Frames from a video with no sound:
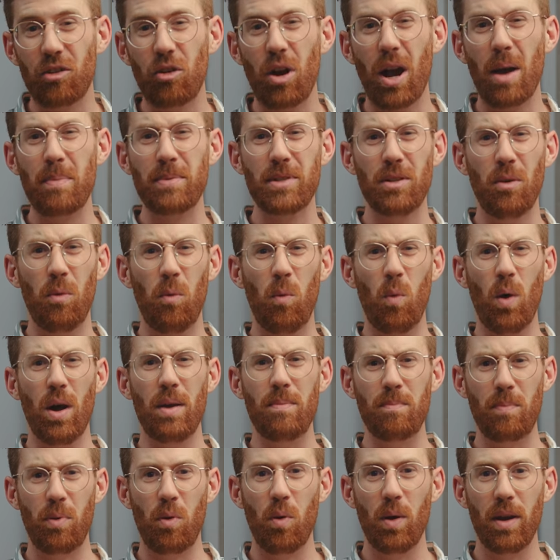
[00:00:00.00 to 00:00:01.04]
it crops to
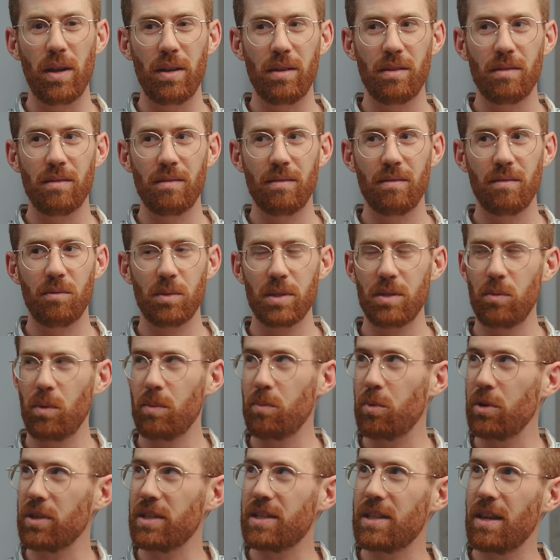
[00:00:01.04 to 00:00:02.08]
1.7 or
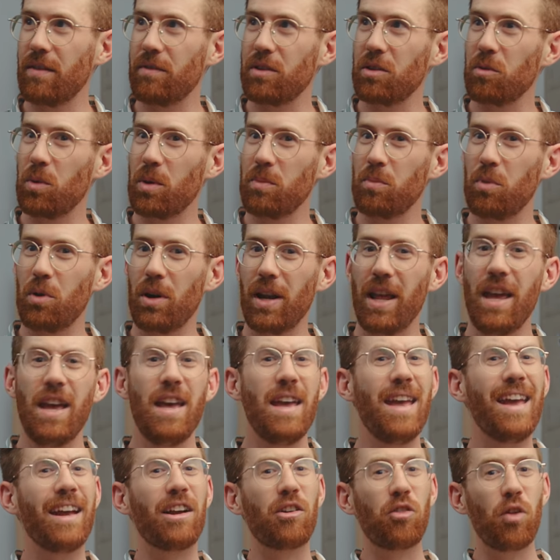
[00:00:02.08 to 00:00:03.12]
1.0?
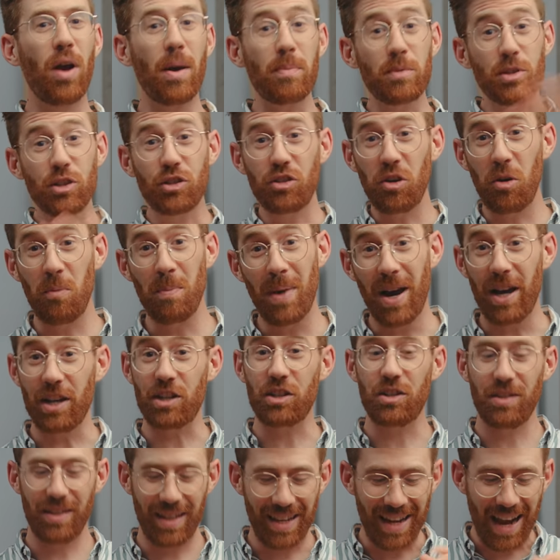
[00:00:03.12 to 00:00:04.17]
It crops so
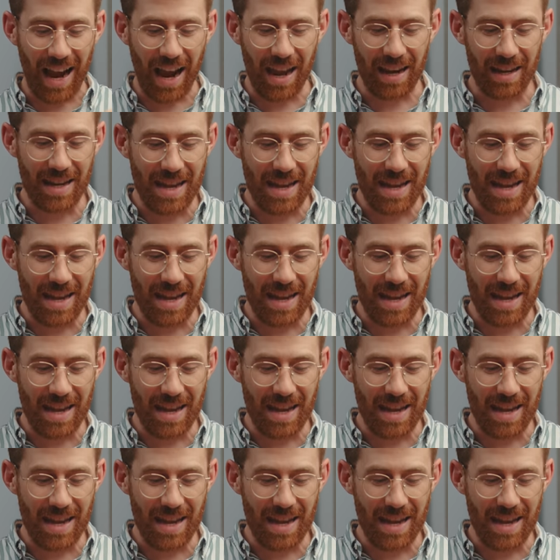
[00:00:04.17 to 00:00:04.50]
much that I